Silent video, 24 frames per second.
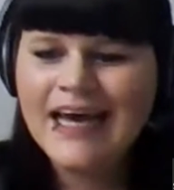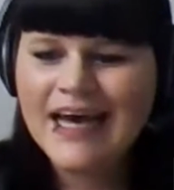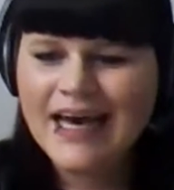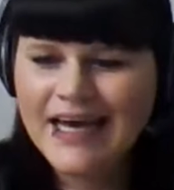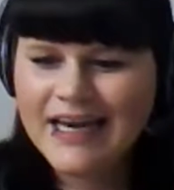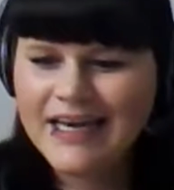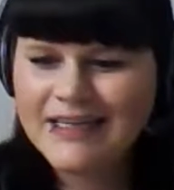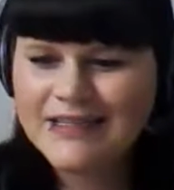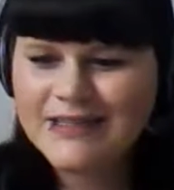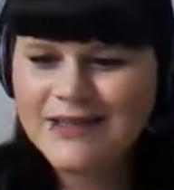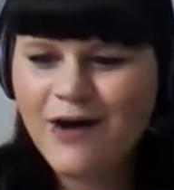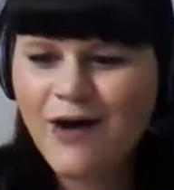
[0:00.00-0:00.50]

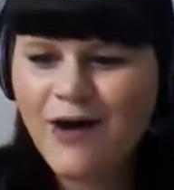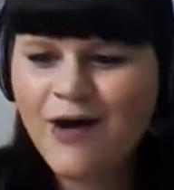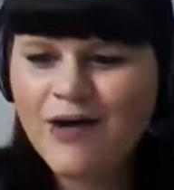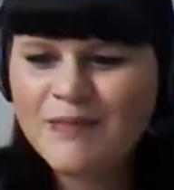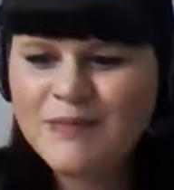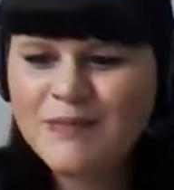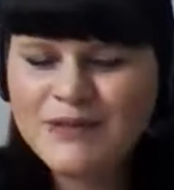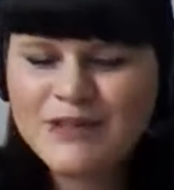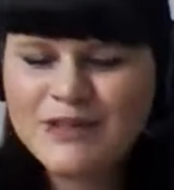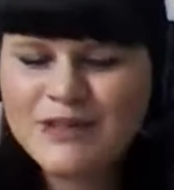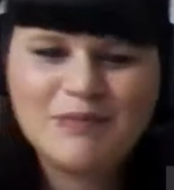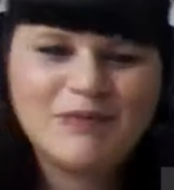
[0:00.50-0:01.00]
and it's
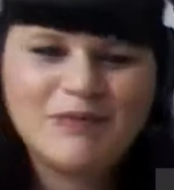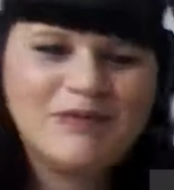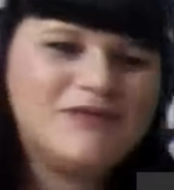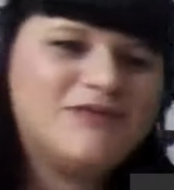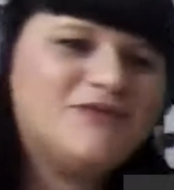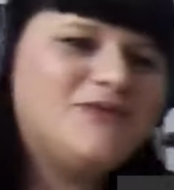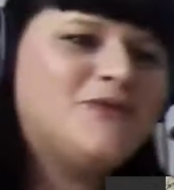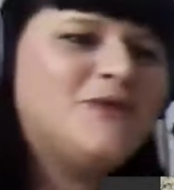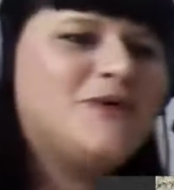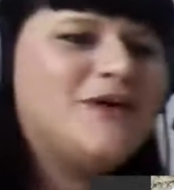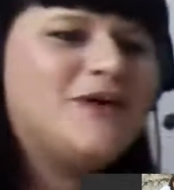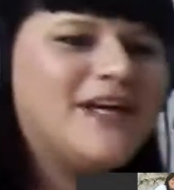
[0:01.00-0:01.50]
almost been
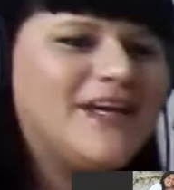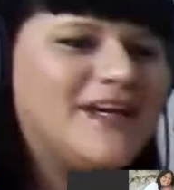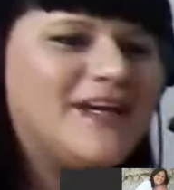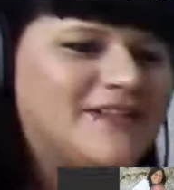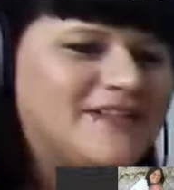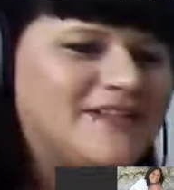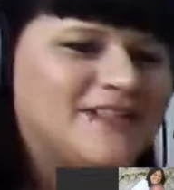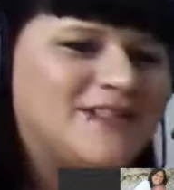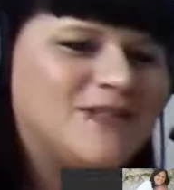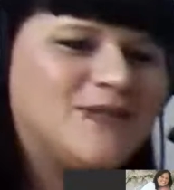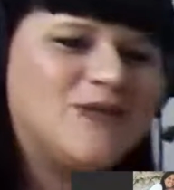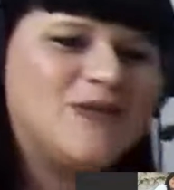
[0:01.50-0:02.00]
4
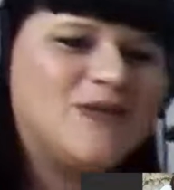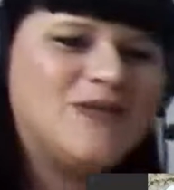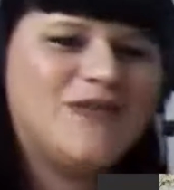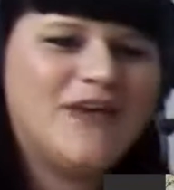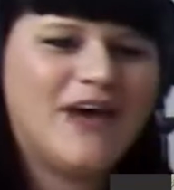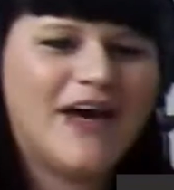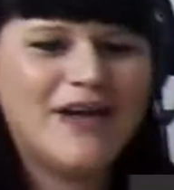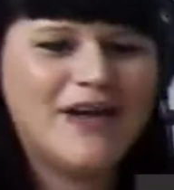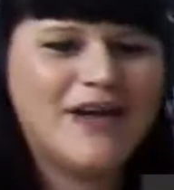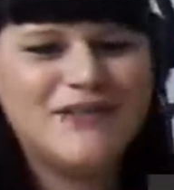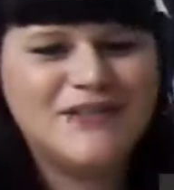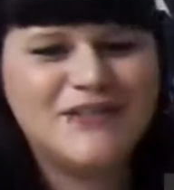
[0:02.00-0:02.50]
years since we've
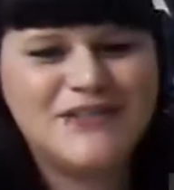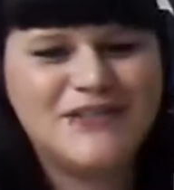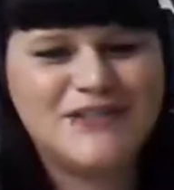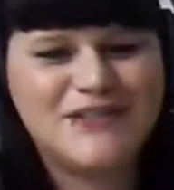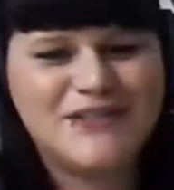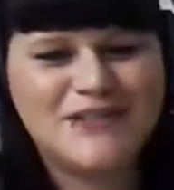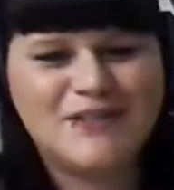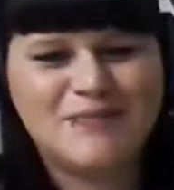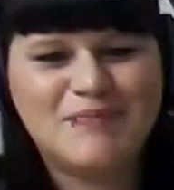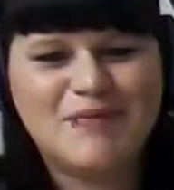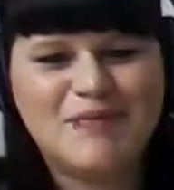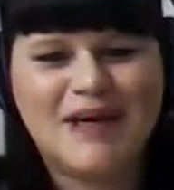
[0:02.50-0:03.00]
had her. She's
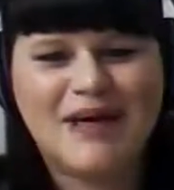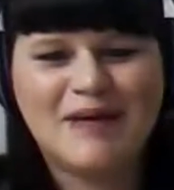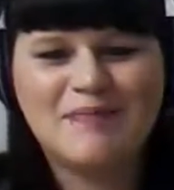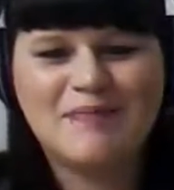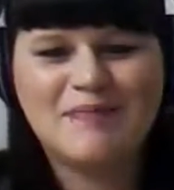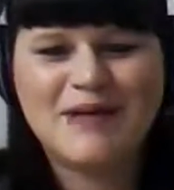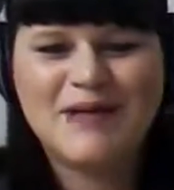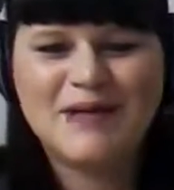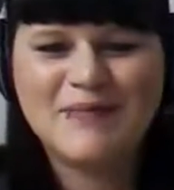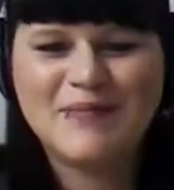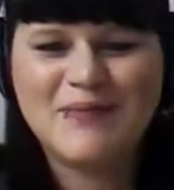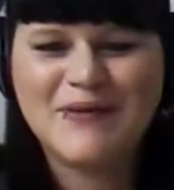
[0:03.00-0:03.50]
just behind my
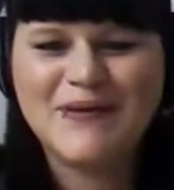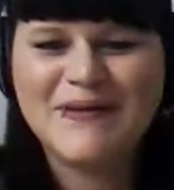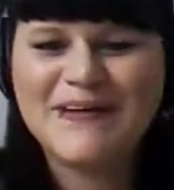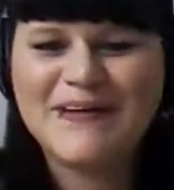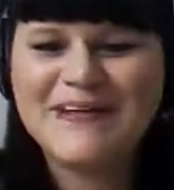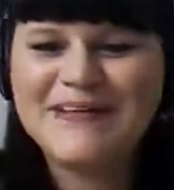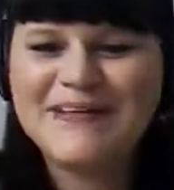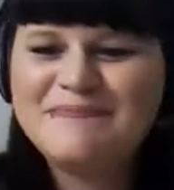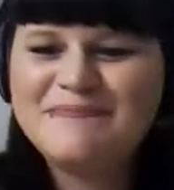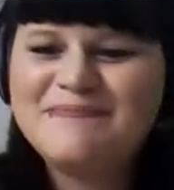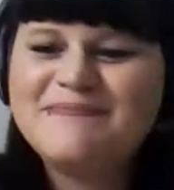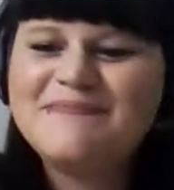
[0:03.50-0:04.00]

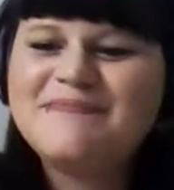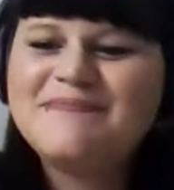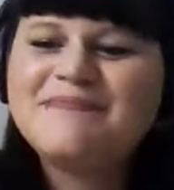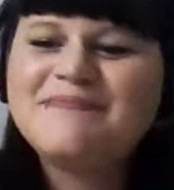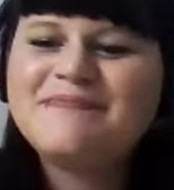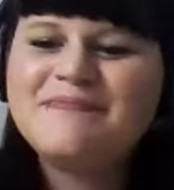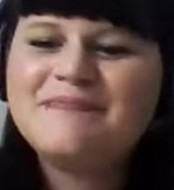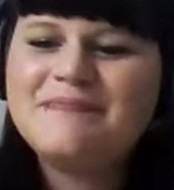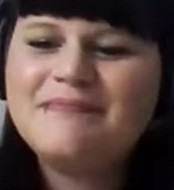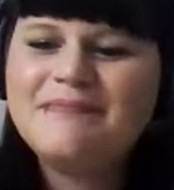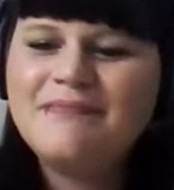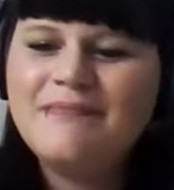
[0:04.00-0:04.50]
computer,
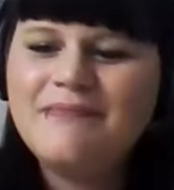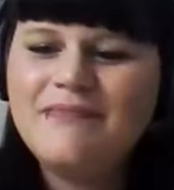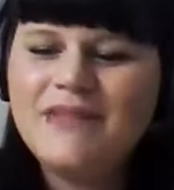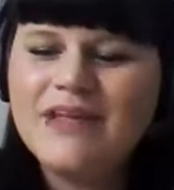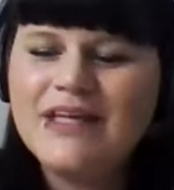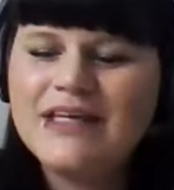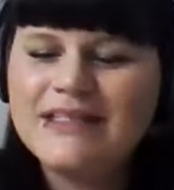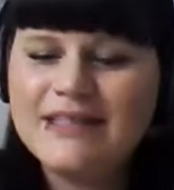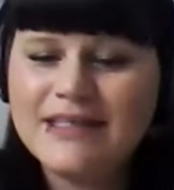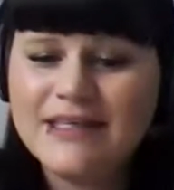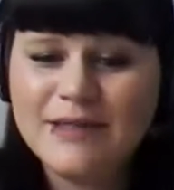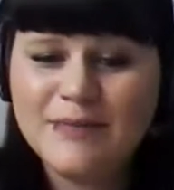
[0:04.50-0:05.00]

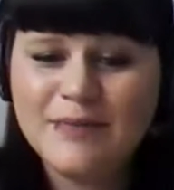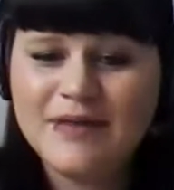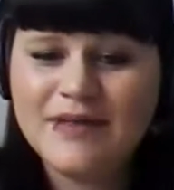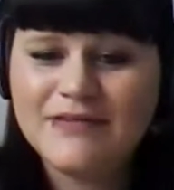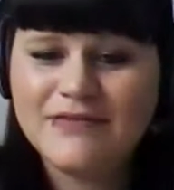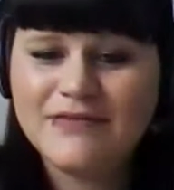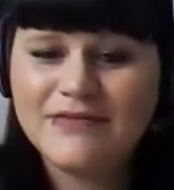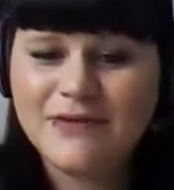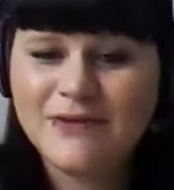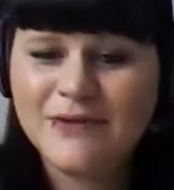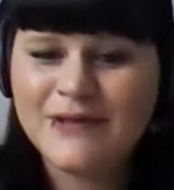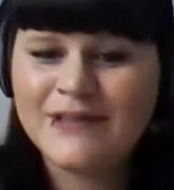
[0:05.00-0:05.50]
sleeping,
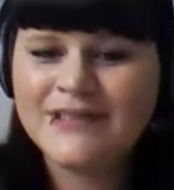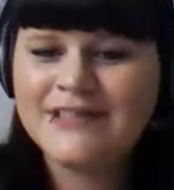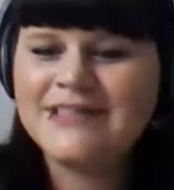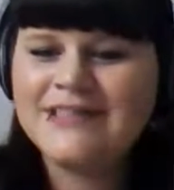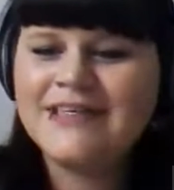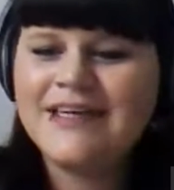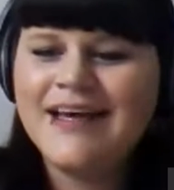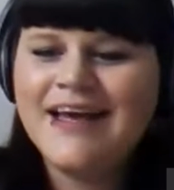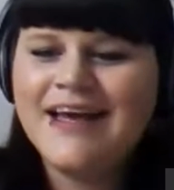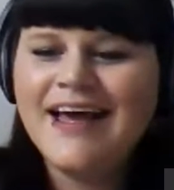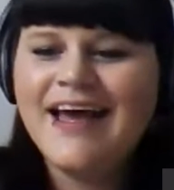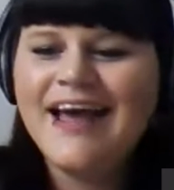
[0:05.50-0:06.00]
of course.
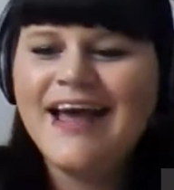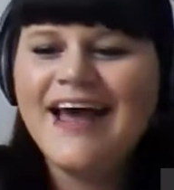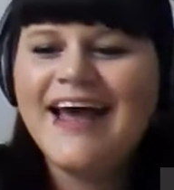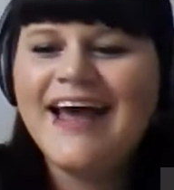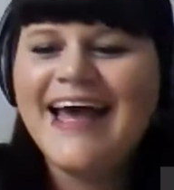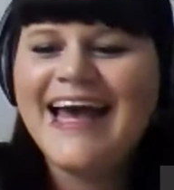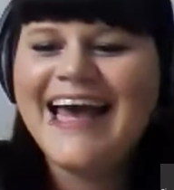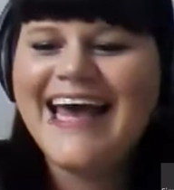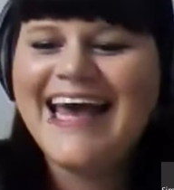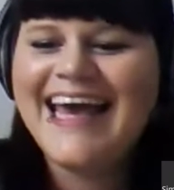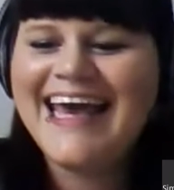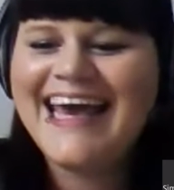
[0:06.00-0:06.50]

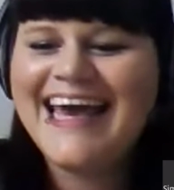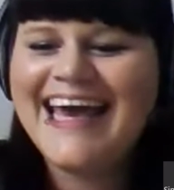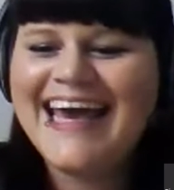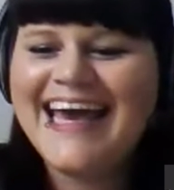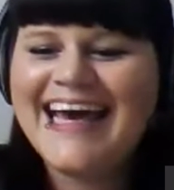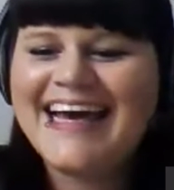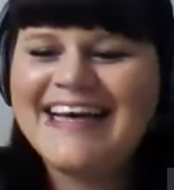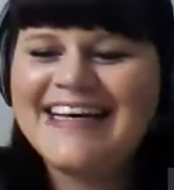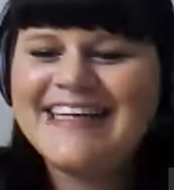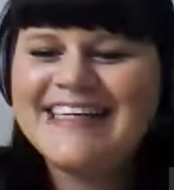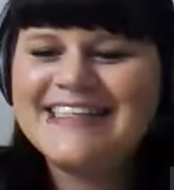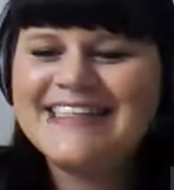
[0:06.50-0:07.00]

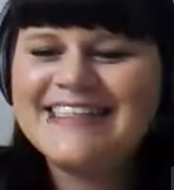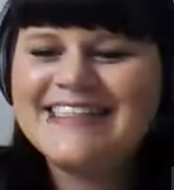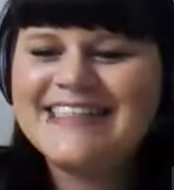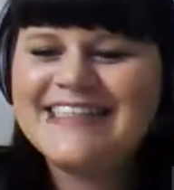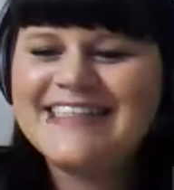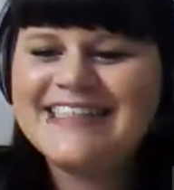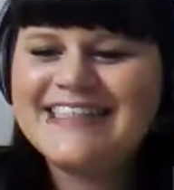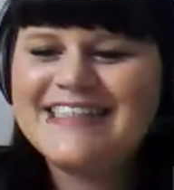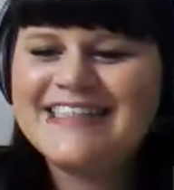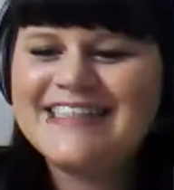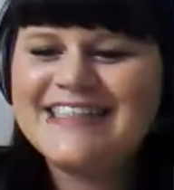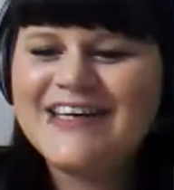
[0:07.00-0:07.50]
And
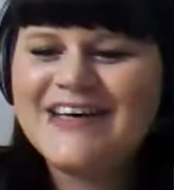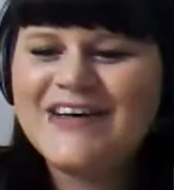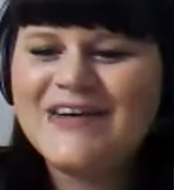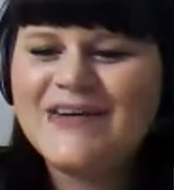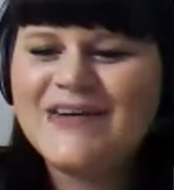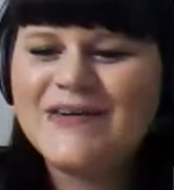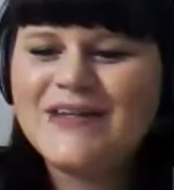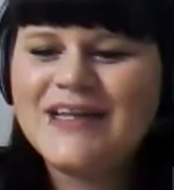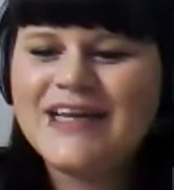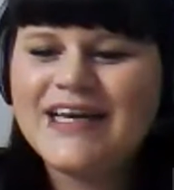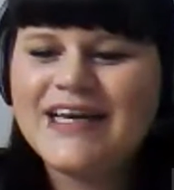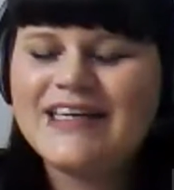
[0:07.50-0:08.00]
so,
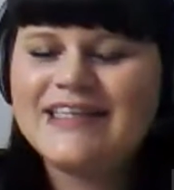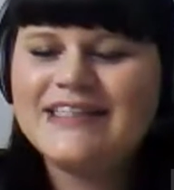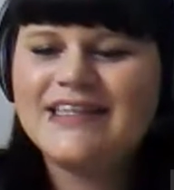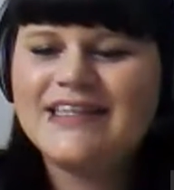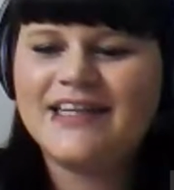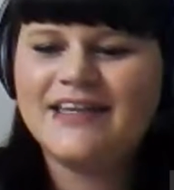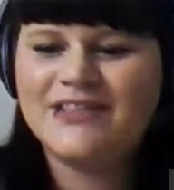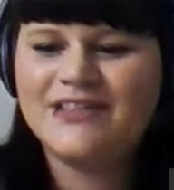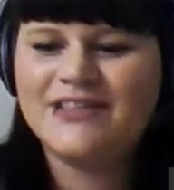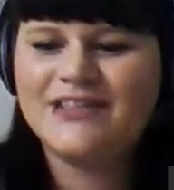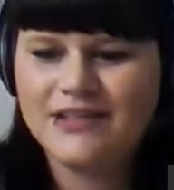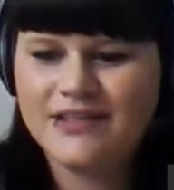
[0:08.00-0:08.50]
like I
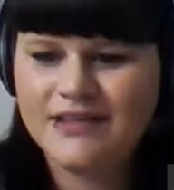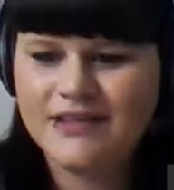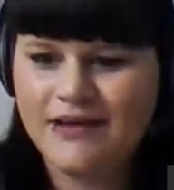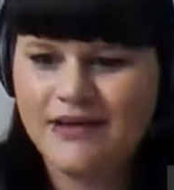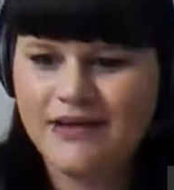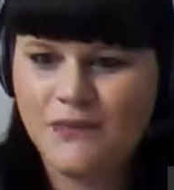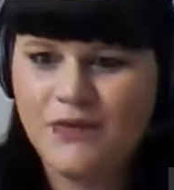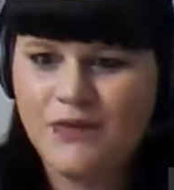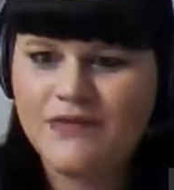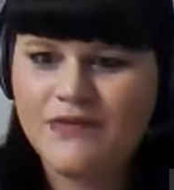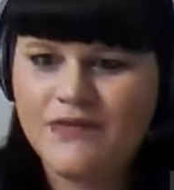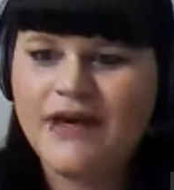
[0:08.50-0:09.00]
said,
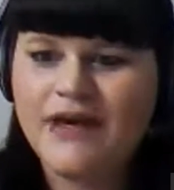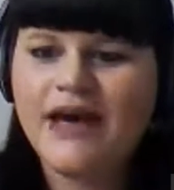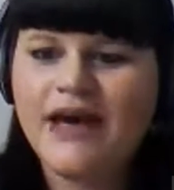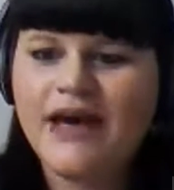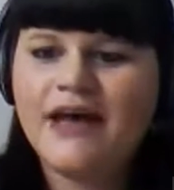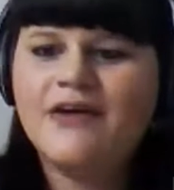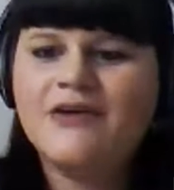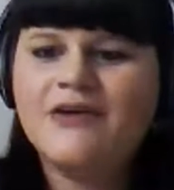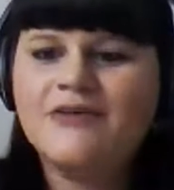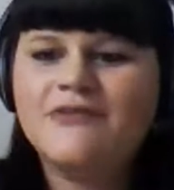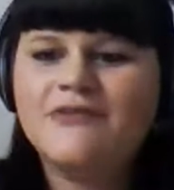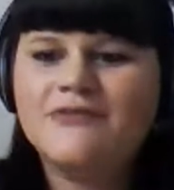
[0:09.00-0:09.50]
we've had
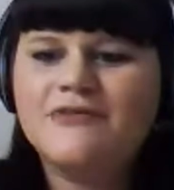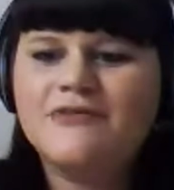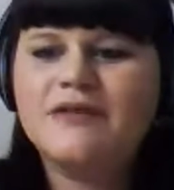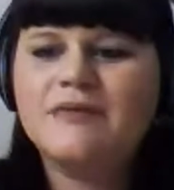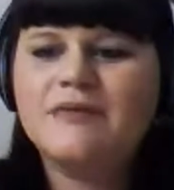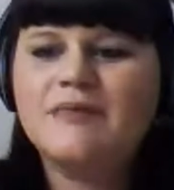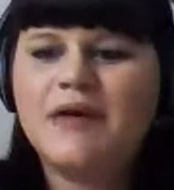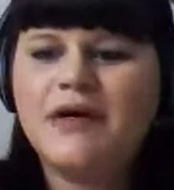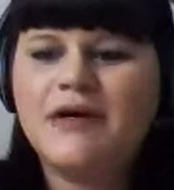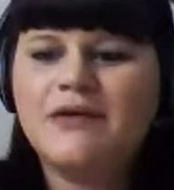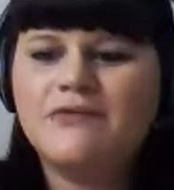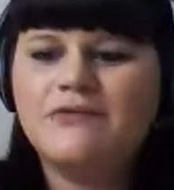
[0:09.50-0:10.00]
her for
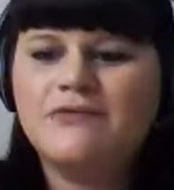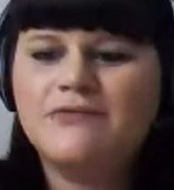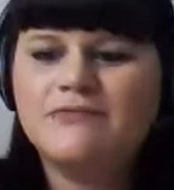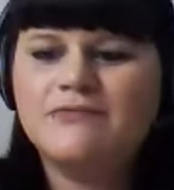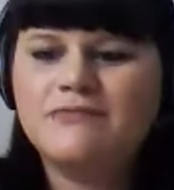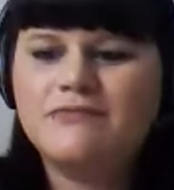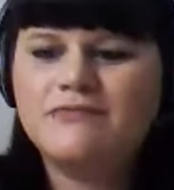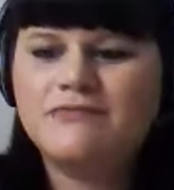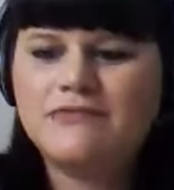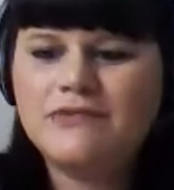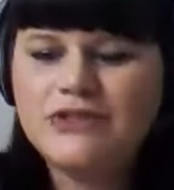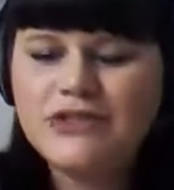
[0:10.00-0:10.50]
about
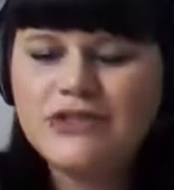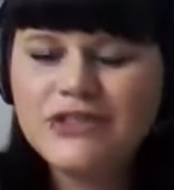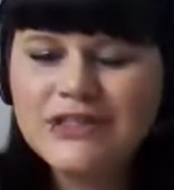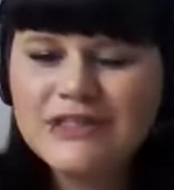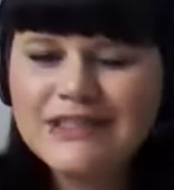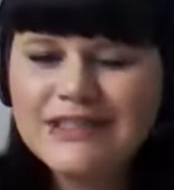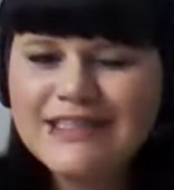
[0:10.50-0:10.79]
just